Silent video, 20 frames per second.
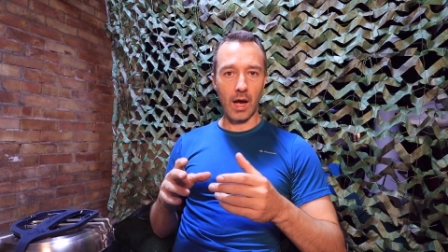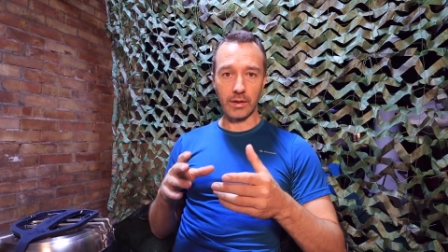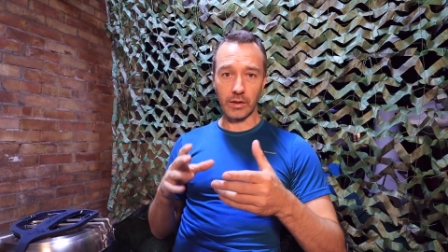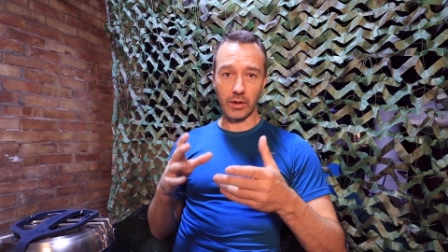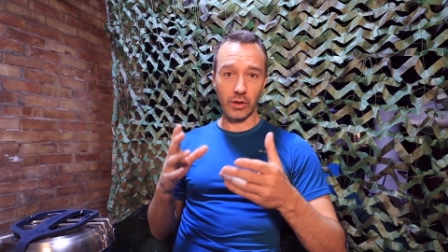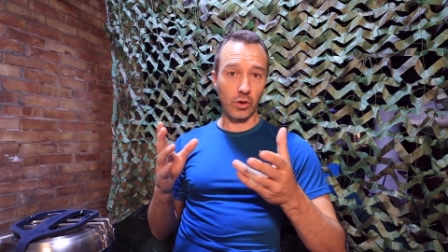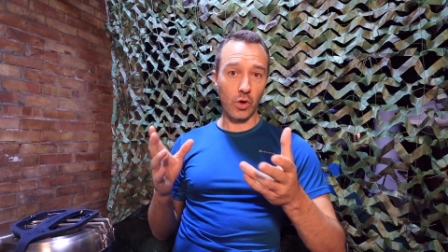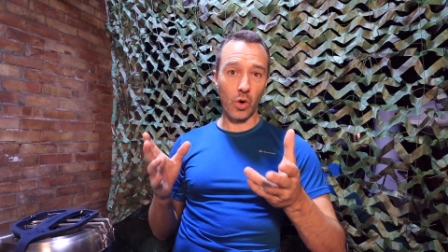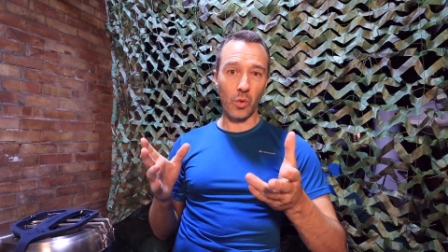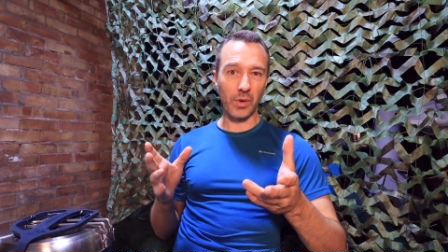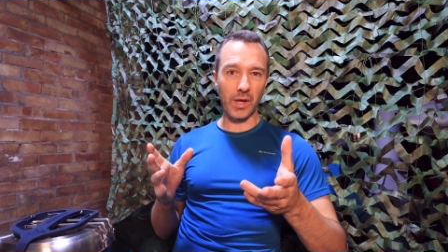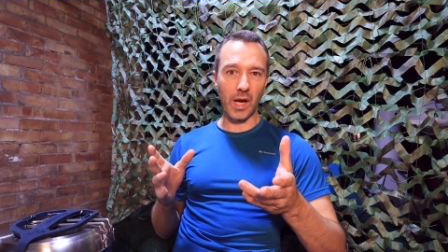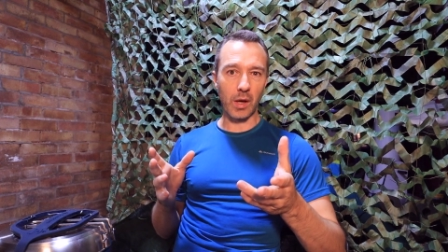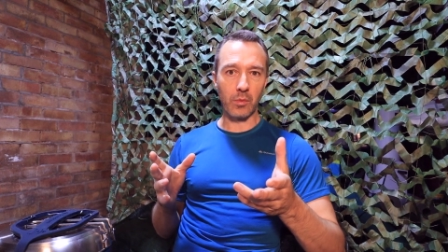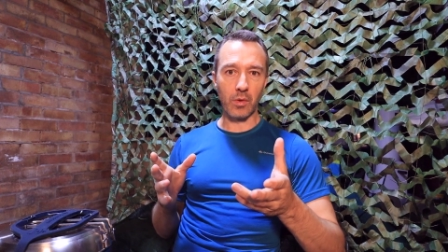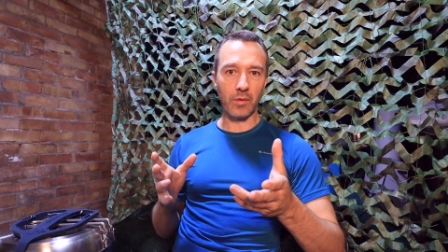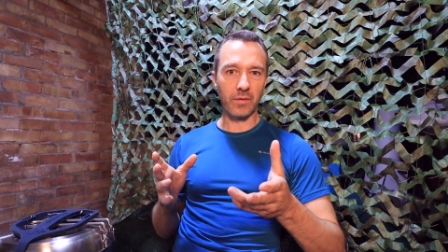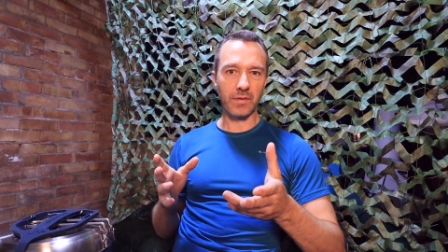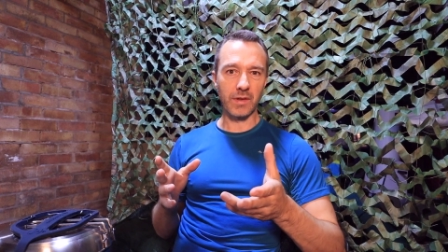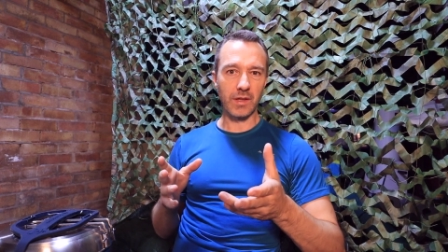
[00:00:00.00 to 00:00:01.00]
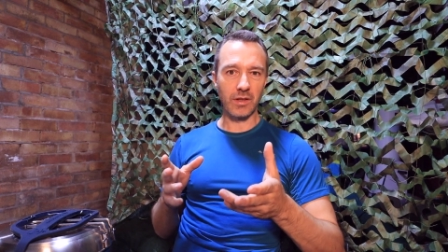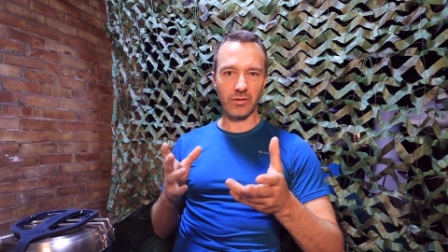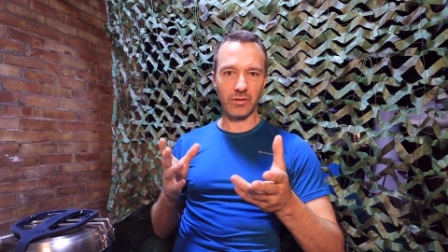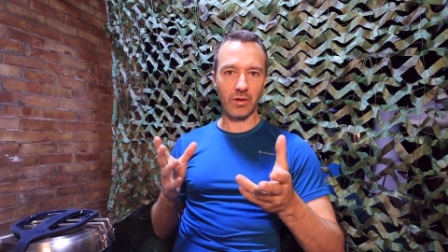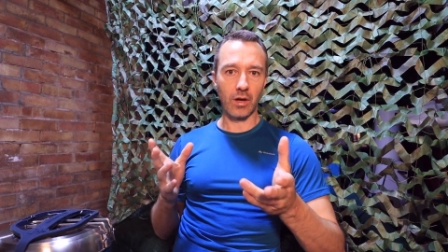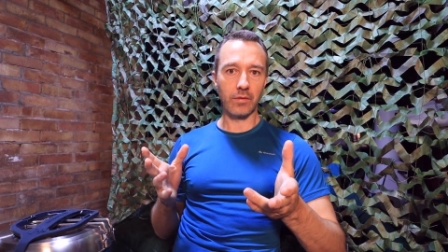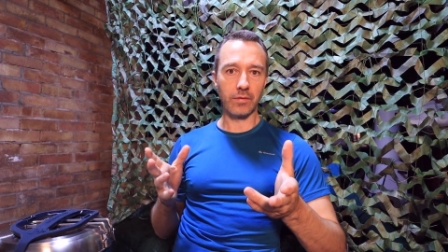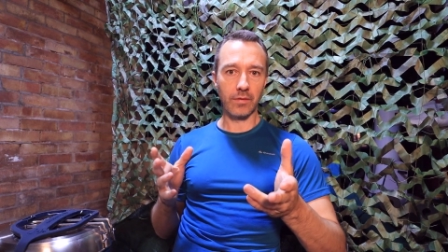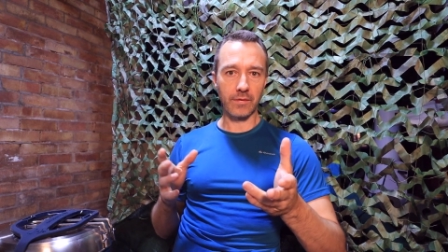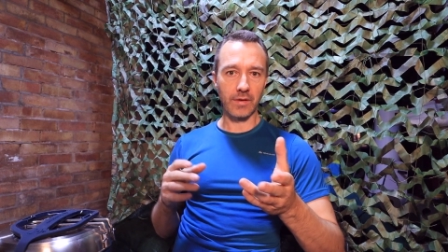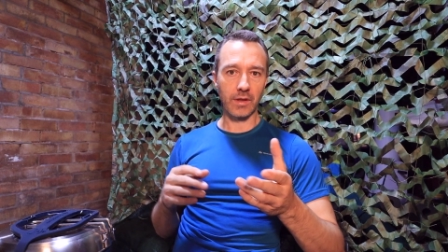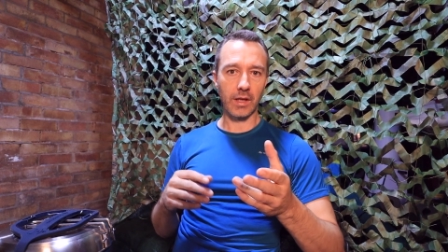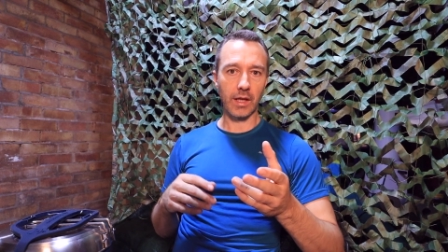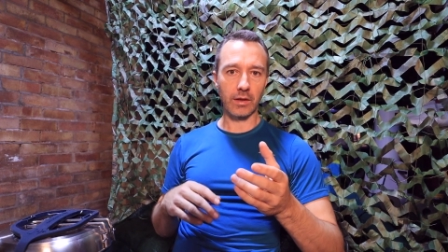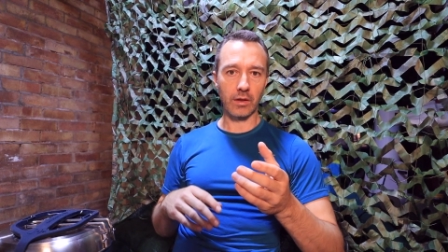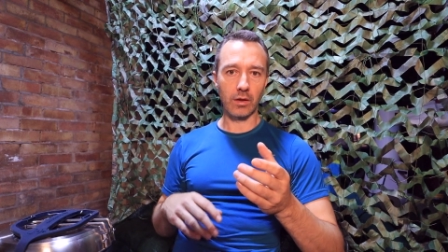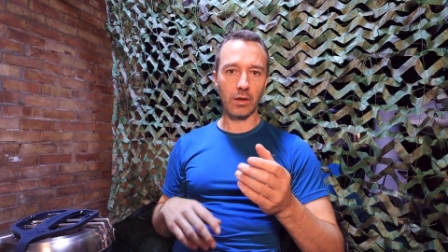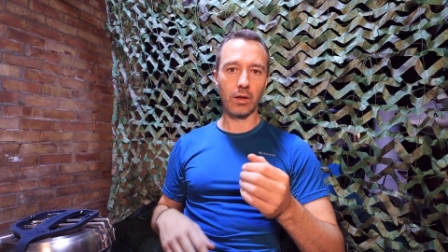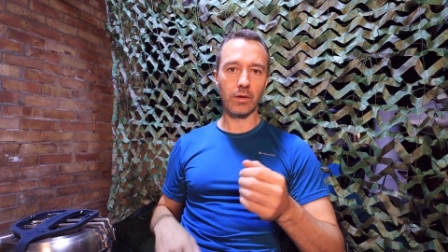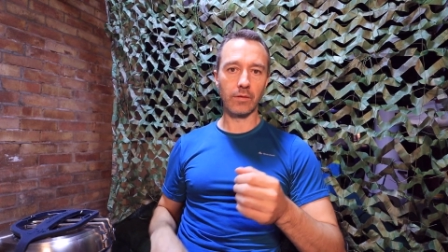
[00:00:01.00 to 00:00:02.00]
and you can go and get one for yourself if you
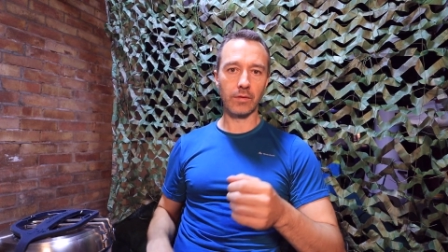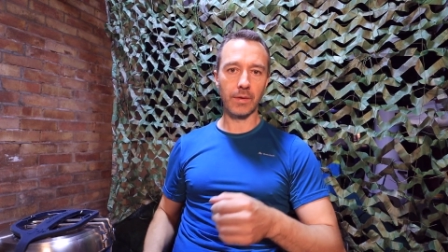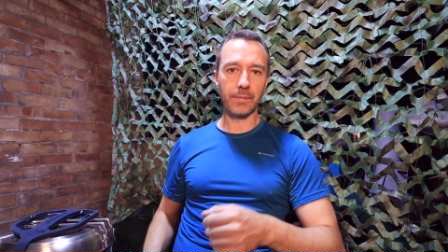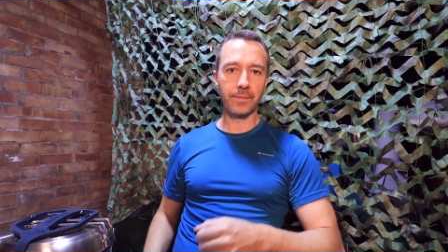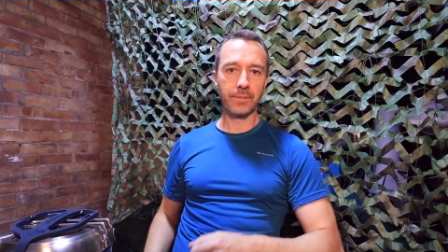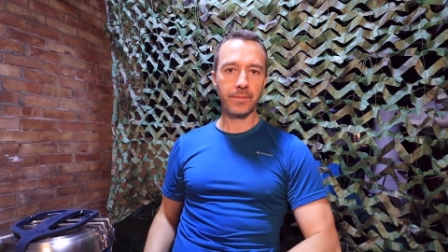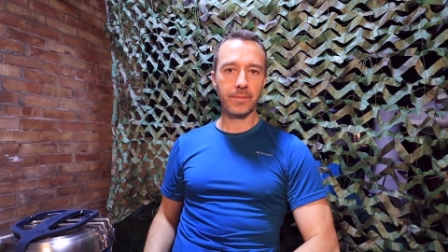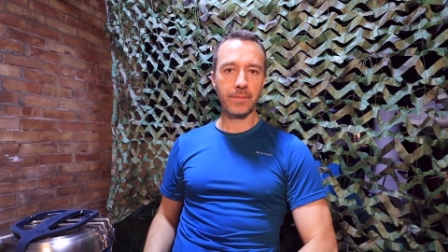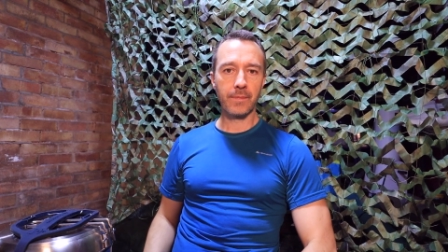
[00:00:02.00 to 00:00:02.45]
like the look of it.